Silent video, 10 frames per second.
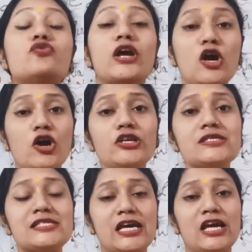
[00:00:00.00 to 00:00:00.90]
record
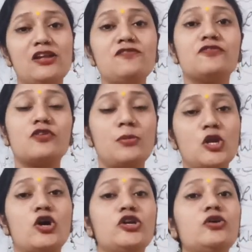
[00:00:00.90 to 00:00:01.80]
yourself from
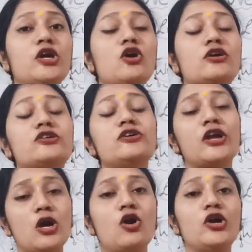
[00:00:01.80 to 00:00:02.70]
an audio recorder,
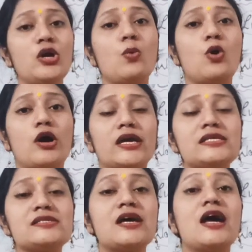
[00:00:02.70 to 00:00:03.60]
record your
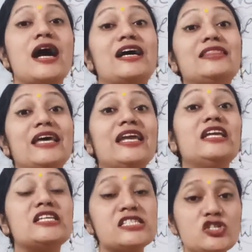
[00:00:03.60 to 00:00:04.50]
voice, and
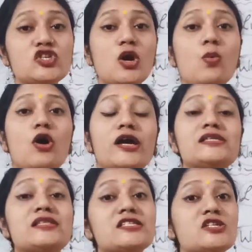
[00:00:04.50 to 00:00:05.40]
then listen to your
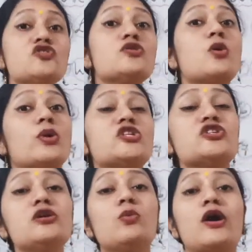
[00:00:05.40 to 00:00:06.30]
voice, listen to the
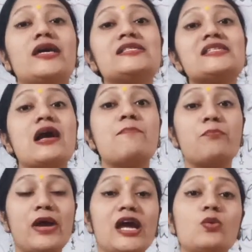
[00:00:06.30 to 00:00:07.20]
original voice,
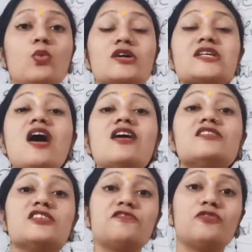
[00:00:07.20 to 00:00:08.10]
compare what
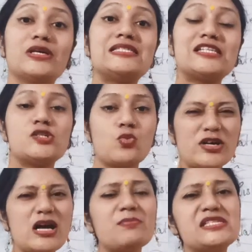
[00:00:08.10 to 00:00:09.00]
are the differences,
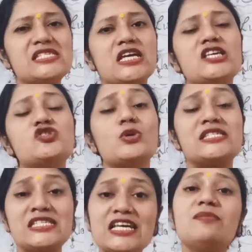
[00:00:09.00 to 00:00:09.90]
what are mistakes you
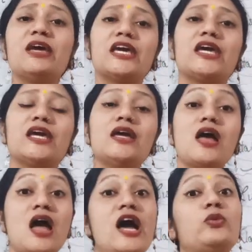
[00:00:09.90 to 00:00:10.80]
are still making,
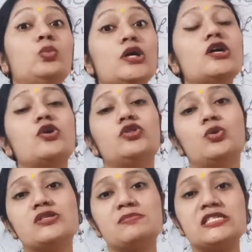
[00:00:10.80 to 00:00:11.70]
and work on
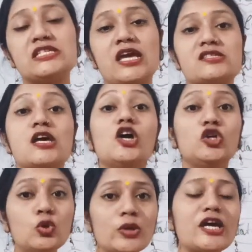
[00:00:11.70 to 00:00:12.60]
those mistakes.
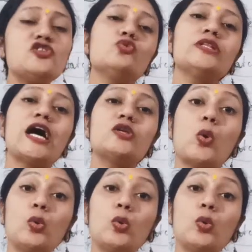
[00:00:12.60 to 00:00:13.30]
You can do that